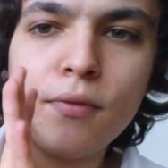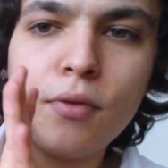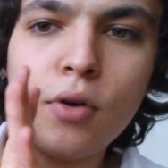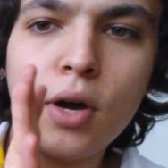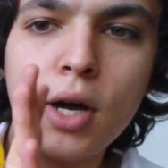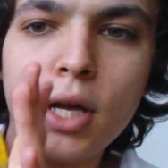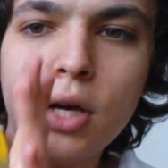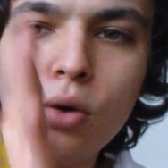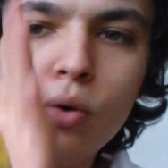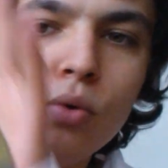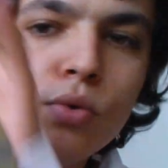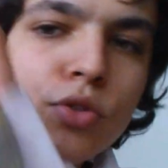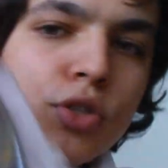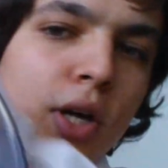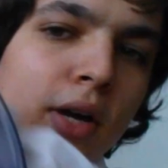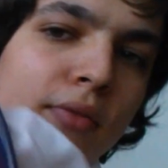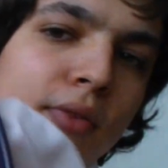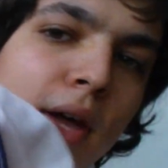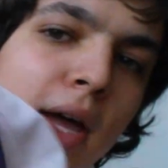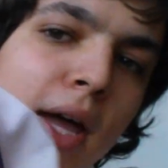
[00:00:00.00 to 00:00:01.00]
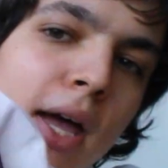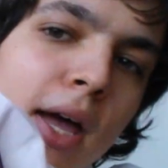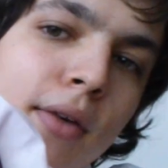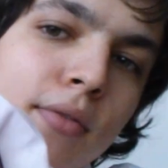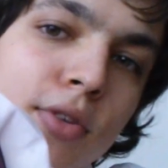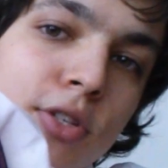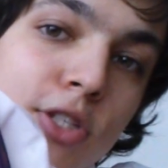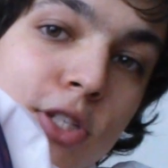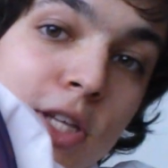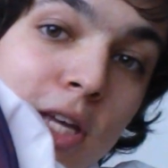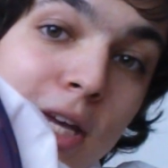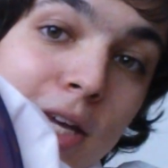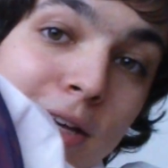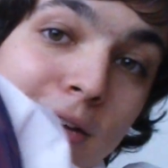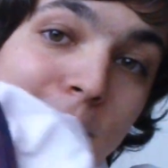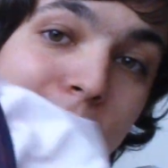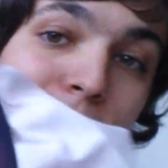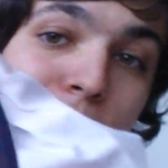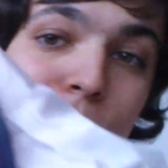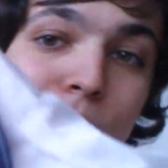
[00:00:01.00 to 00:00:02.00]
vinyls I've ever
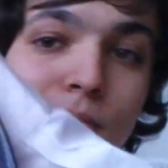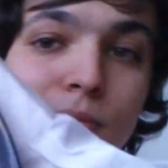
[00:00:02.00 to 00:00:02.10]
seen.